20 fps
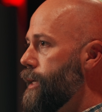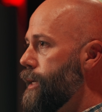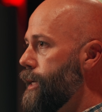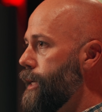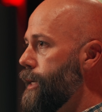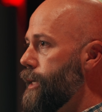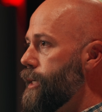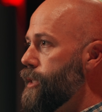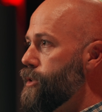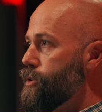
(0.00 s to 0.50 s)

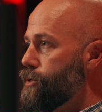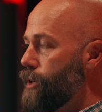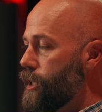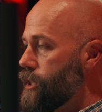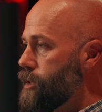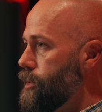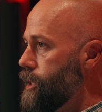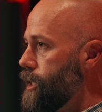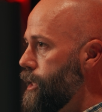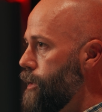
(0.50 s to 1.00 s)
Getting
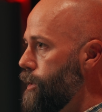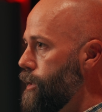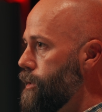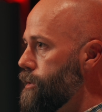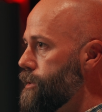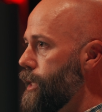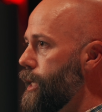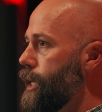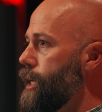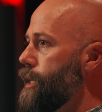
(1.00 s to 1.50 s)
construction
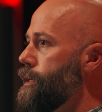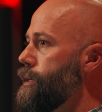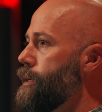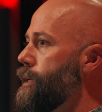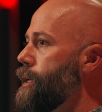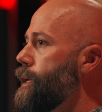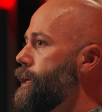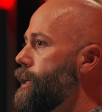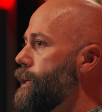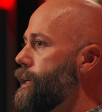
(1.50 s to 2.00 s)
materials in,
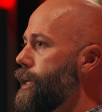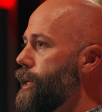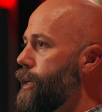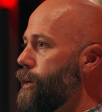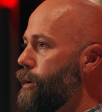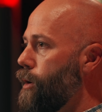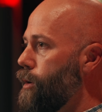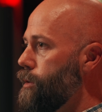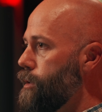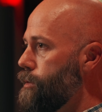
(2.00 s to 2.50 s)
getting
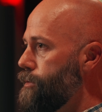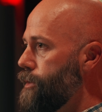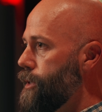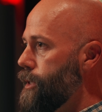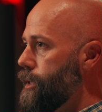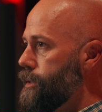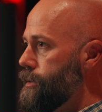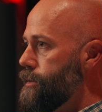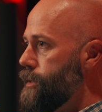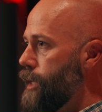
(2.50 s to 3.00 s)
all of
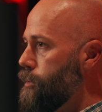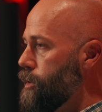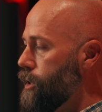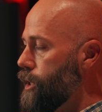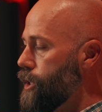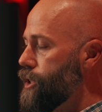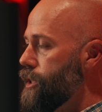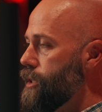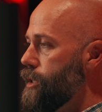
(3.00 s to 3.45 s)
the demolition